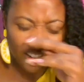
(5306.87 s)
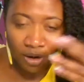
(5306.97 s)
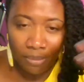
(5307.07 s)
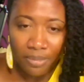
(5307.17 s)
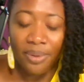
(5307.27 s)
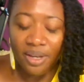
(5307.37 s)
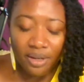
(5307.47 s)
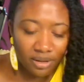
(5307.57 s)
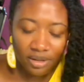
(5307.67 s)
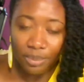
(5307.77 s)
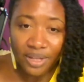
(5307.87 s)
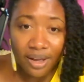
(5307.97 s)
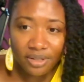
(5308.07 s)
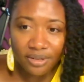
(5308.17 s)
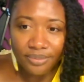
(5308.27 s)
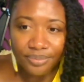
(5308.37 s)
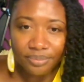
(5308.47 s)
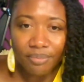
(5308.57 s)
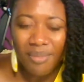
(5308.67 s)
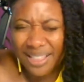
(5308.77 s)
maybe a couple thousand
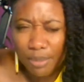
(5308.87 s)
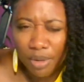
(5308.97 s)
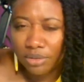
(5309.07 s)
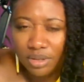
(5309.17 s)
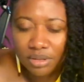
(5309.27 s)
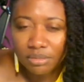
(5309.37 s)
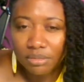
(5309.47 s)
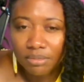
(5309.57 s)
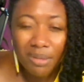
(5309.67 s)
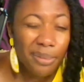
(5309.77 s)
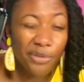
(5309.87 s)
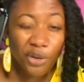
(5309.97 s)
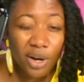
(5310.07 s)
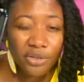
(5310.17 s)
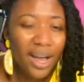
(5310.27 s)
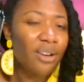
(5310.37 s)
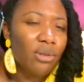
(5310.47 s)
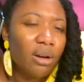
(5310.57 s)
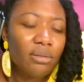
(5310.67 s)
at the most, maybe a few hundred. I don't know.